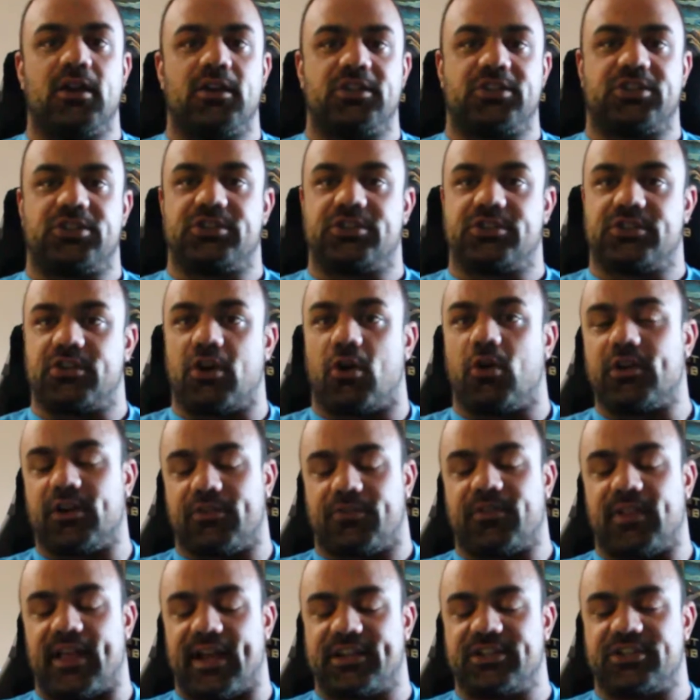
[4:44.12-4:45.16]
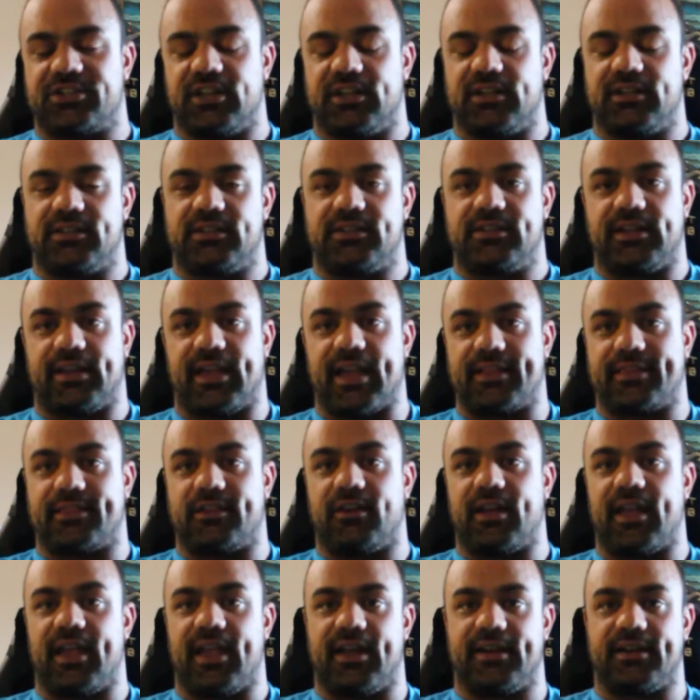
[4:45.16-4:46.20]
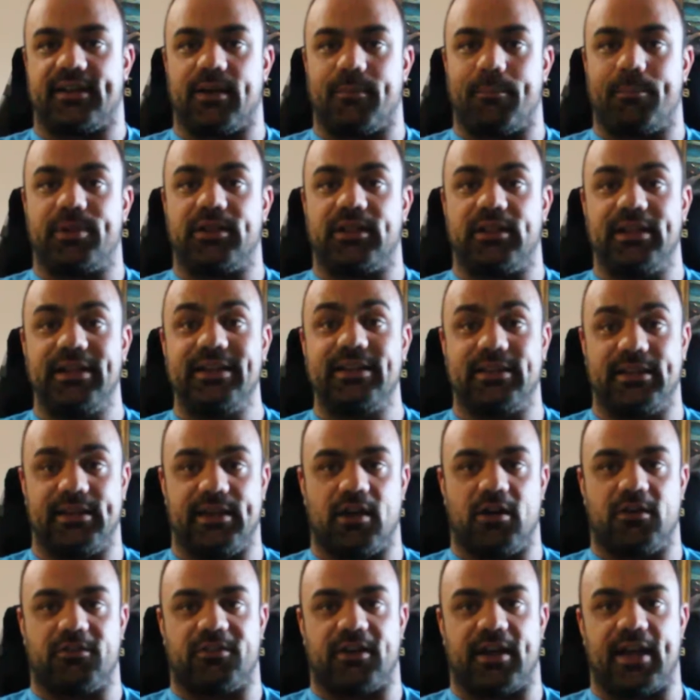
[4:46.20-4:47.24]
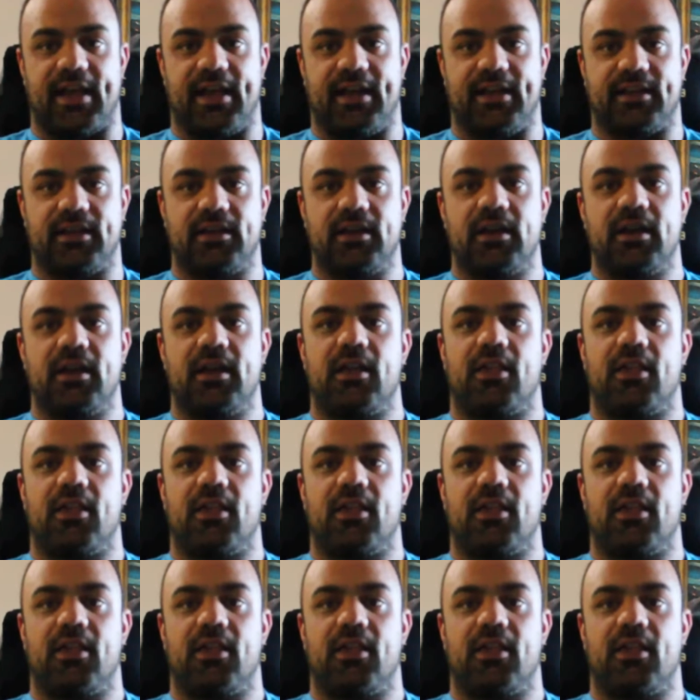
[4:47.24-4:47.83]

shoulder flexion to get their hand completely overhead.